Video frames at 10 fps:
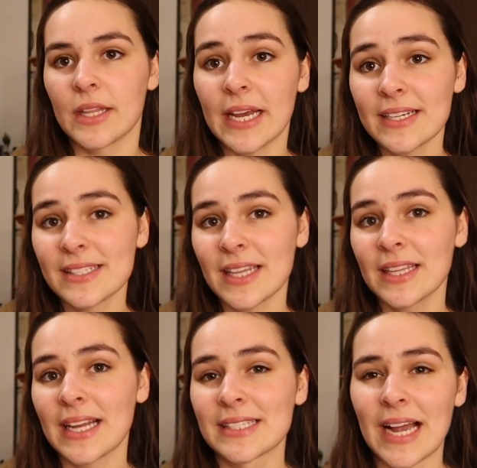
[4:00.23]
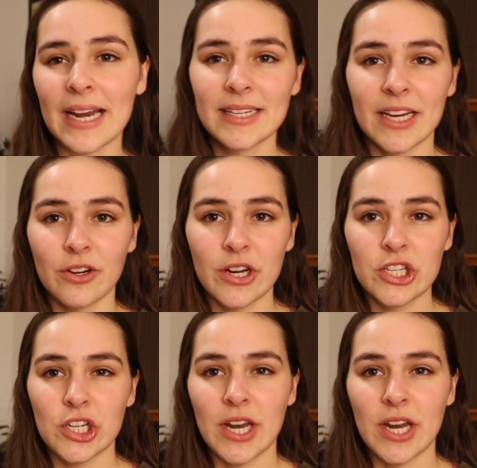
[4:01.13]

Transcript: The next thing that's kind of decoration,